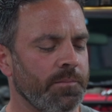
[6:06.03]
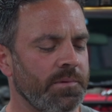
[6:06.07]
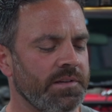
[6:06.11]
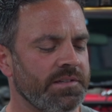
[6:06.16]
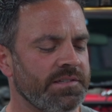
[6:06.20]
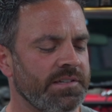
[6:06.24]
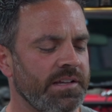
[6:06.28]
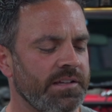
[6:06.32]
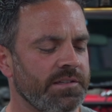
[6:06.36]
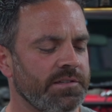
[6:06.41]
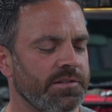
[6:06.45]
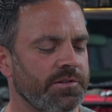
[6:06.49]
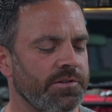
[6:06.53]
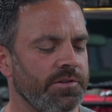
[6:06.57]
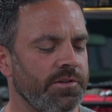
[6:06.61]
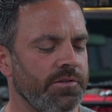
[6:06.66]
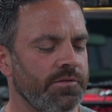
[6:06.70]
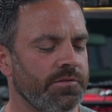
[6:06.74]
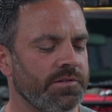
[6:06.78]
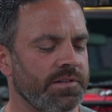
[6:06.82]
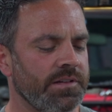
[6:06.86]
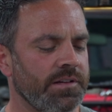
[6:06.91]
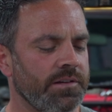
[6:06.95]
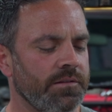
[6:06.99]
the sensor
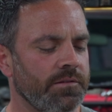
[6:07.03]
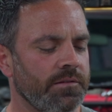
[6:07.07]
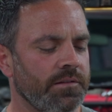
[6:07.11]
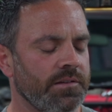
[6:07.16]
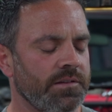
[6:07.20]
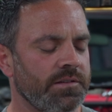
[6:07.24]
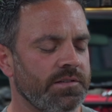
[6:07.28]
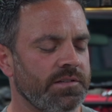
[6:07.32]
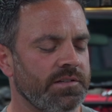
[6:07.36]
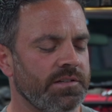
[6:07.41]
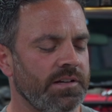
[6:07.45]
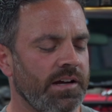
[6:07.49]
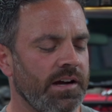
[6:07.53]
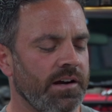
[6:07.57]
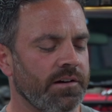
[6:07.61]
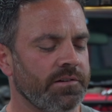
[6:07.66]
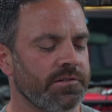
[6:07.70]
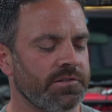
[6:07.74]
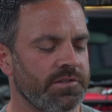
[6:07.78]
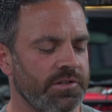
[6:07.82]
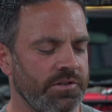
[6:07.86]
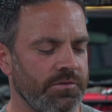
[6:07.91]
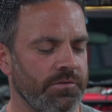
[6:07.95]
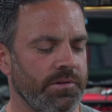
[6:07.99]
using the
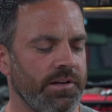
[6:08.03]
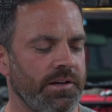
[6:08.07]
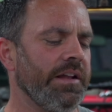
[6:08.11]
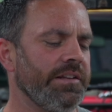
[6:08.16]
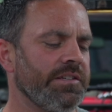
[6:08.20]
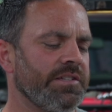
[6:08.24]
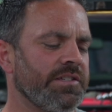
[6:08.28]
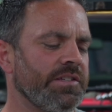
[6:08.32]
stock tuning?